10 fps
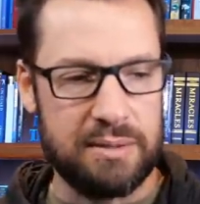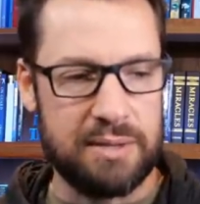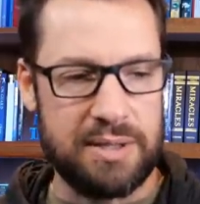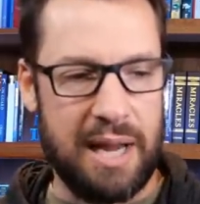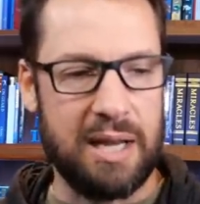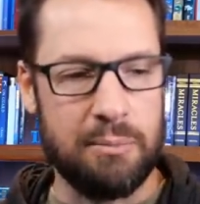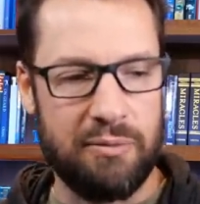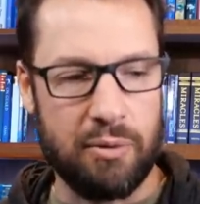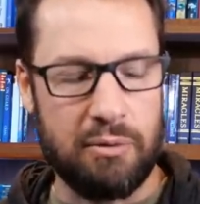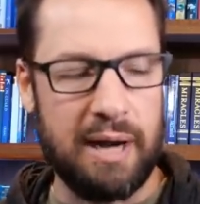standing
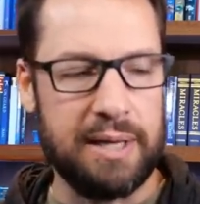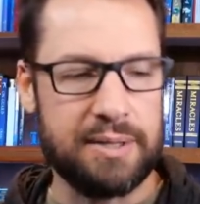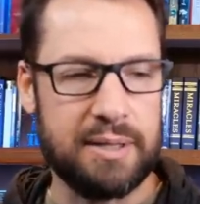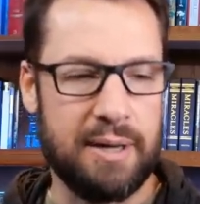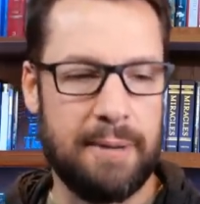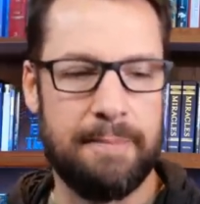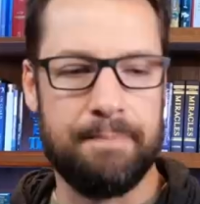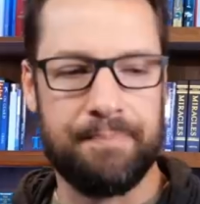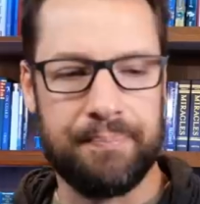before Christ. Um,